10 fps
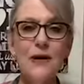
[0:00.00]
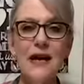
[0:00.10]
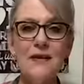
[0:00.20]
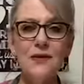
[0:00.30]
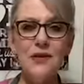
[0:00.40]

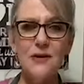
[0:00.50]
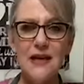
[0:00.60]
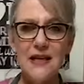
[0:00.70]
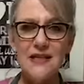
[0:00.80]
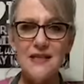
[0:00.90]
after you
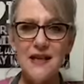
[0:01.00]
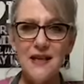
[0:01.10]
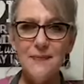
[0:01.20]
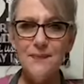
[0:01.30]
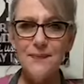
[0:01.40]
heat set
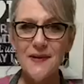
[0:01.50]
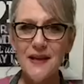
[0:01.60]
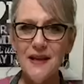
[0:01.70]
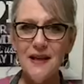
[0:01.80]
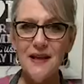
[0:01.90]
it,
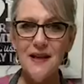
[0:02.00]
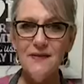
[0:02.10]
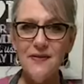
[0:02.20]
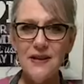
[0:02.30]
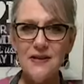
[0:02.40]

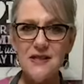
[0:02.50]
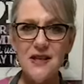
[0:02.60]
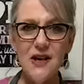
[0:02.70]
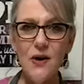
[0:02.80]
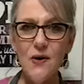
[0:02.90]
it feels, you
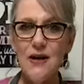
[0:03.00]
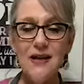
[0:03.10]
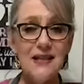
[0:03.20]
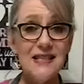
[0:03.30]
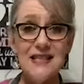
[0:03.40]
know,
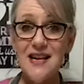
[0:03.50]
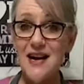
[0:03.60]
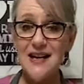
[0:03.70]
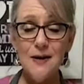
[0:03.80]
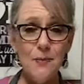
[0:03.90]
this is
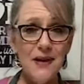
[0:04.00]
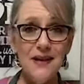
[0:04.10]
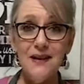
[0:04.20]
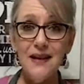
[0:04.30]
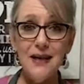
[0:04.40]
not going to
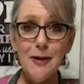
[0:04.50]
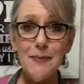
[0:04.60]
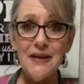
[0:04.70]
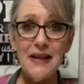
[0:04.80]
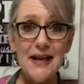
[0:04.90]
peel up
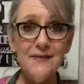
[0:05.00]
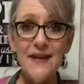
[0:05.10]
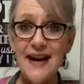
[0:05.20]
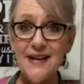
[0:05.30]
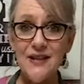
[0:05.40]
like
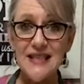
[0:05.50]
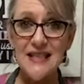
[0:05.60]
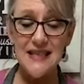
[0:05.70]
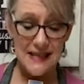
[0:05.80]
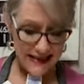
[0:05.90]
vinyl
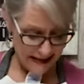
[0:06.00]
does.